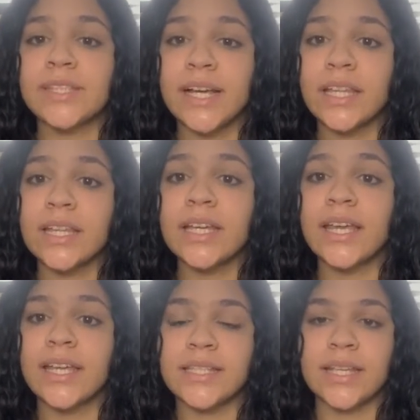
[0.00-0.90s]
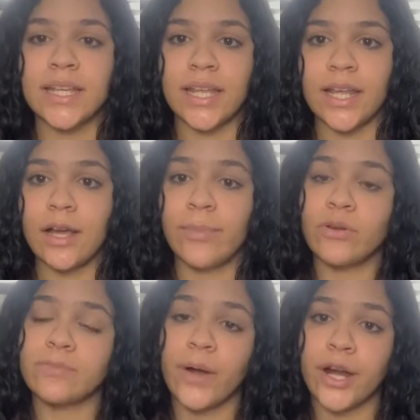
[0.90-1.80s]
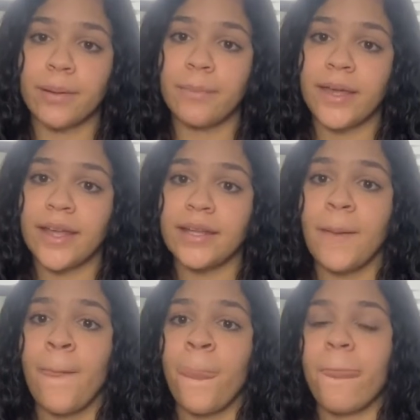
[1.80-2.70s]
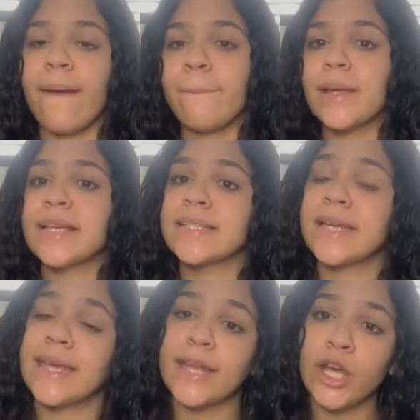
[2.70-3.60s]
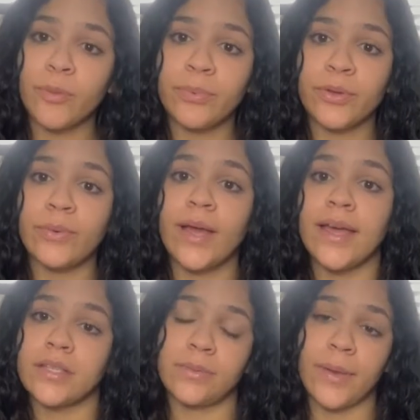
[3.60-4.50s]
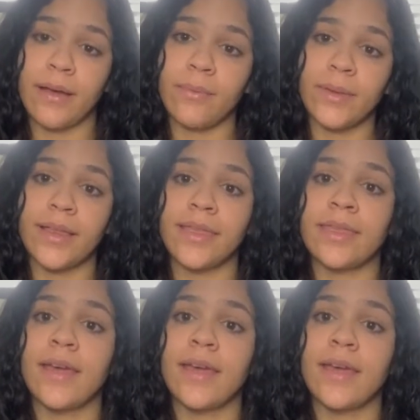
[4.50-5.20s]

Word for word: take a look into getting a postpartum band um, because it can help you as well with